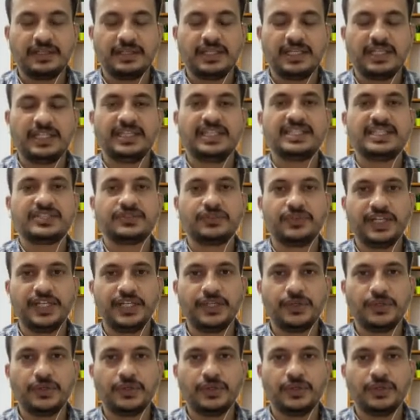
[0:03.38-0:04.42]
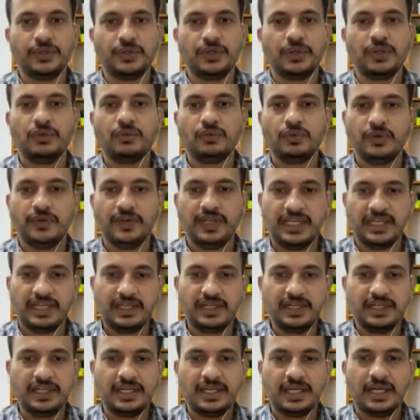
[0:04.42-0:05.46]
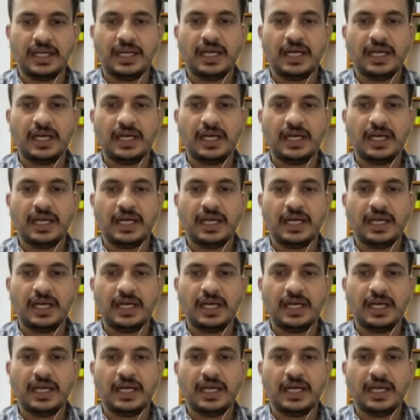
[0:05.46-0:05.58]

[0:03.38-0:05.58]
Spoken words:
In this video, we will learn